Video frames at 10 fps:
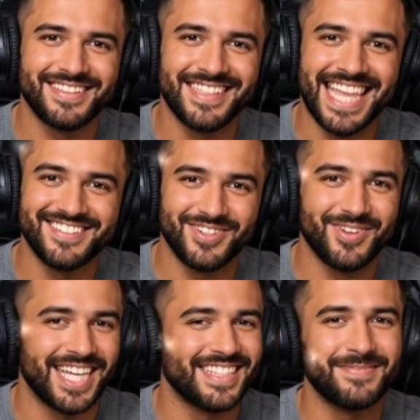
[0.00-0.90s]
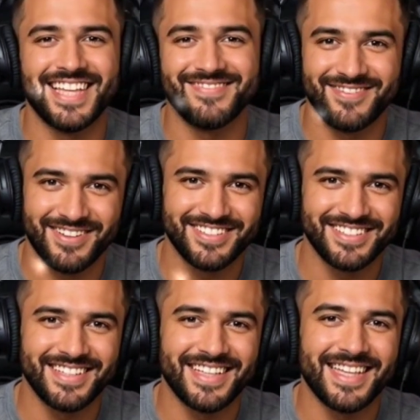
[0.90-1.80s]
That's your credit limit at
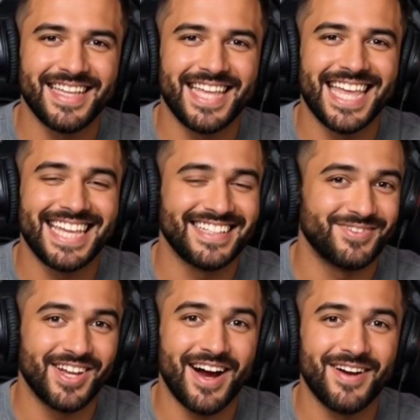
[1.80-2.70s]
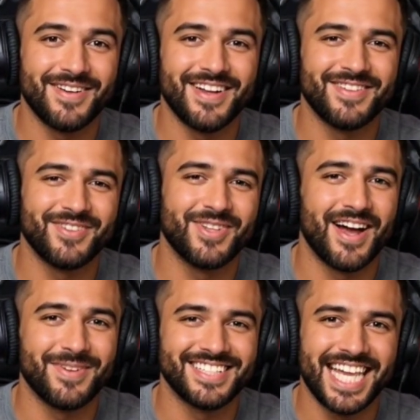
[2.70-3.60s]
first. And as you go, you can
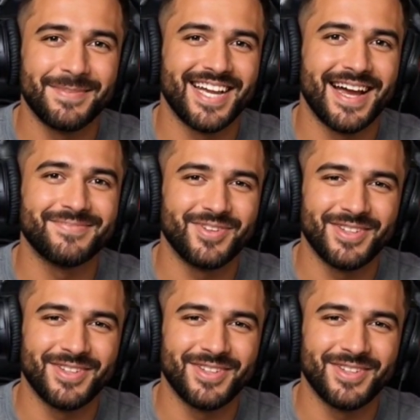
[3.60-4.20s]
always top it up to